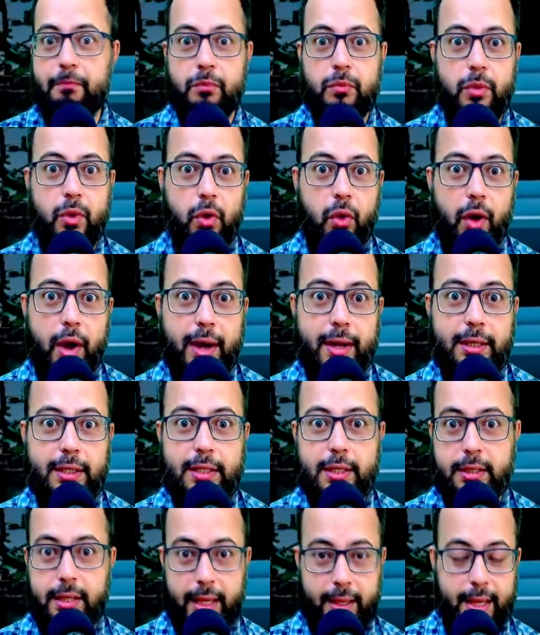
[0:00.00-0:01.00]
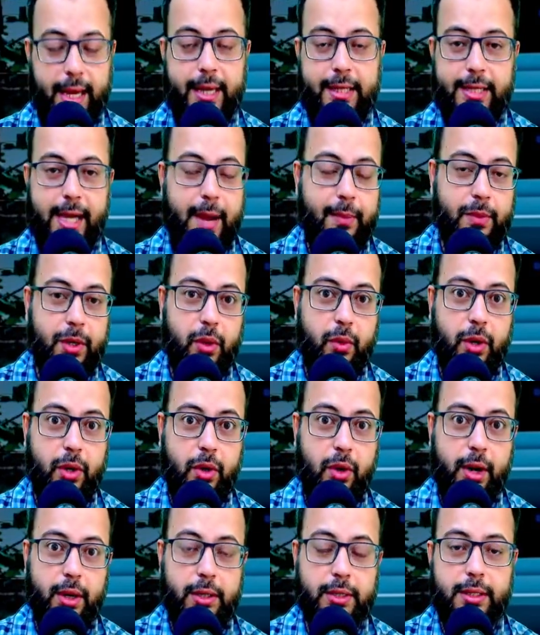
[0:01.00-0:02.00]
royals, at that time they were
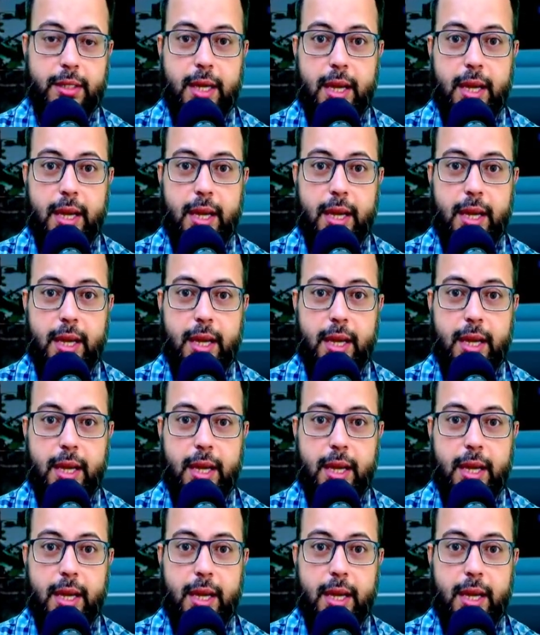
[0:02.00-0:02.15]
royals,